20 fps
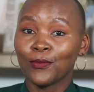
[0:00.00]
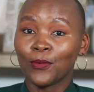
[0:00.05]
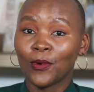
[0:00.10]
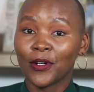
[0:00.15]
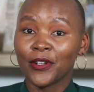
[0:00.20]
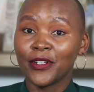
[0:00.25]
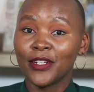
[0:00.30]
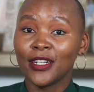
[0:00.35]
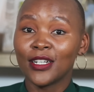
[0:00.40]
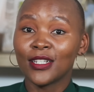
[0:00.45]

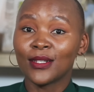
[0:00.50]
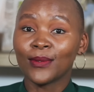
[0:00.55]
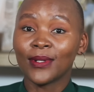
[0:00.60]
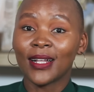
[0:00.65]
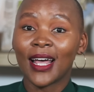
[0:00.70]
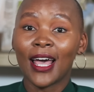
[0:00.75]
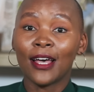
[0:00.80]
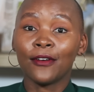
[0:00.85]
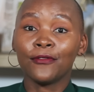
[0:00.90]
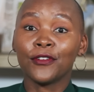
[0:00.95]
warriors will
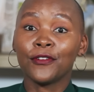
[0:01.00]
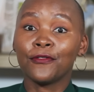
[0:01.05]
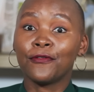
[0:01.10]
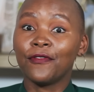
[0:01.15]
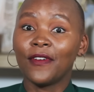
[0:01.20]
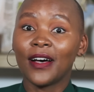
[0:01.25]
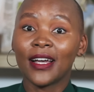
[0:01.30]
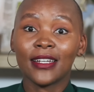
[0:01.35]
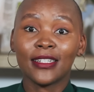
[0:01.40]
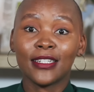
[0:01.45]
have you
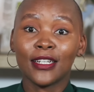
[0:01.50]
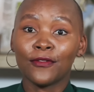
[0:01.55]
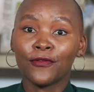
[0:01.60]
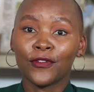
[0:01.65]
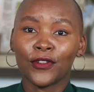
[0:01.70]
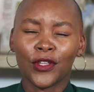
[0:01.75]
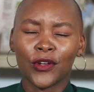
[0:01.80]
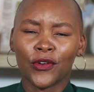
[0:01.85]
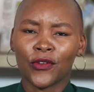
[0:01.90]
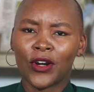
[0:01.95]
fighting
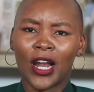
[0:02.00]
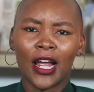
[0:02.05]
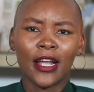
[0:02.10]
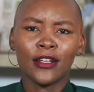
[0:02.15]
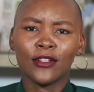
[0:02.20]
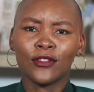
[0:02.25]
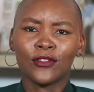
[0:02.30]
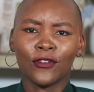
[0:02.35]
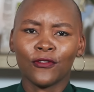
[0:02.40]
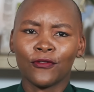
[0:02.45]
for the rights